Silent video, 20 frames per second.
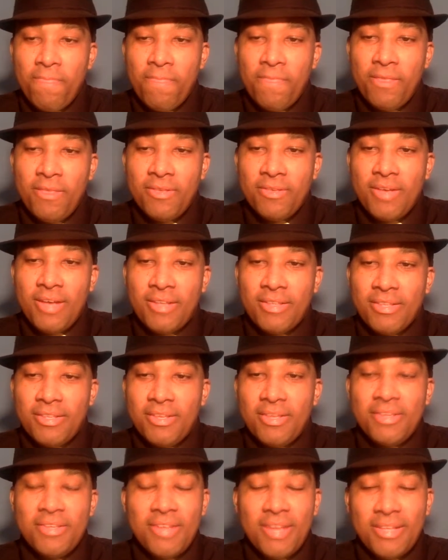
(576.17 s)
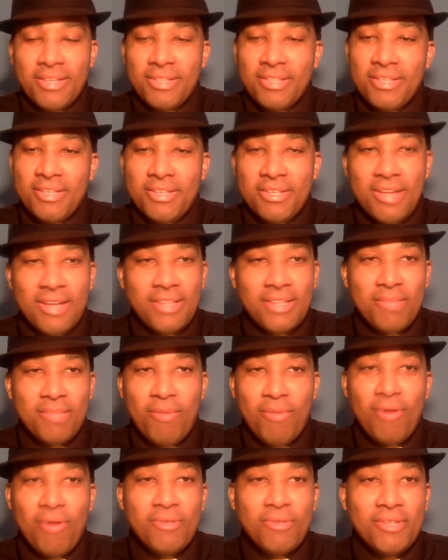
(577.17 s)
And he's got the
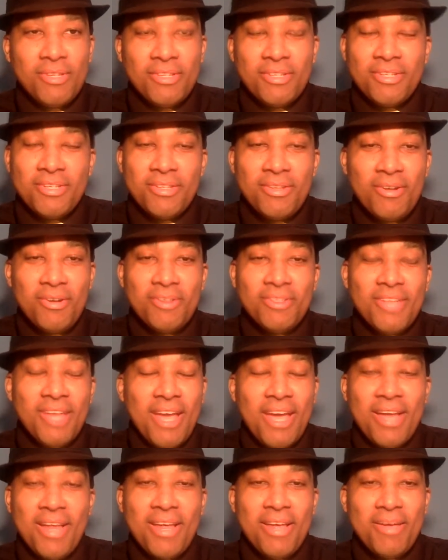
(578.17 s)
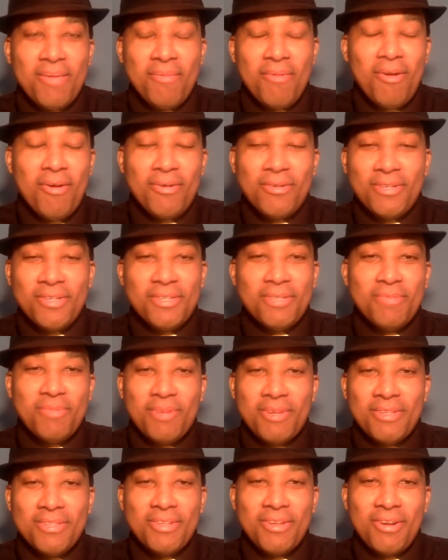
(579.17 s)
emojis. He knows I hate emojis,
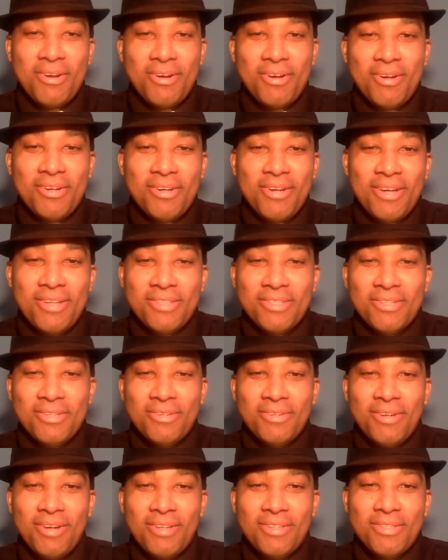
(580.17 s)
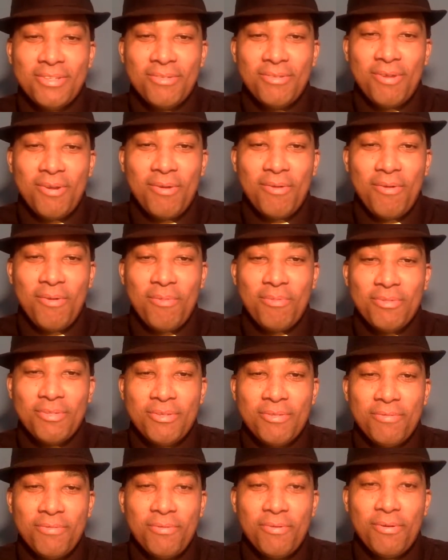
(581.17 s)
but it's all good. I still
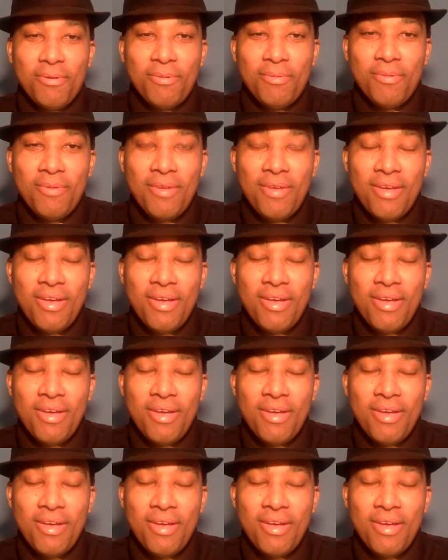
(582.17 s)
represent for him.